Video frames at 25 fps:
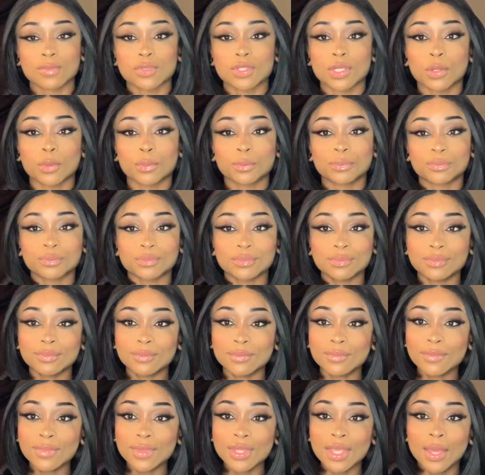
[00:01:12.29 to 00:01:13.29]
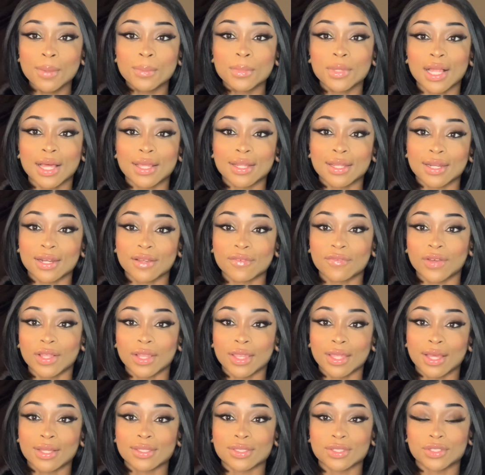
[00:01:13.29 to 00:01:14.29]
So I'm glad that I
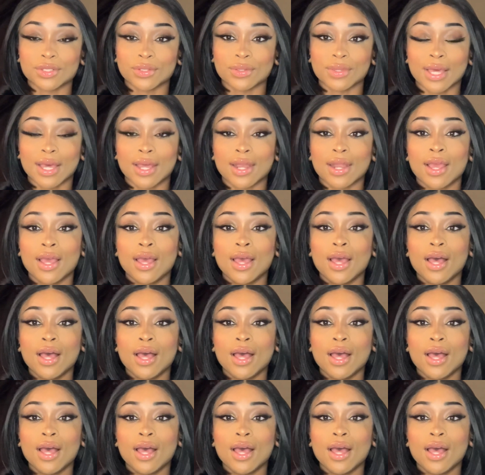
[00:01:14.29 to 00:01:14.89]
finally got to do that.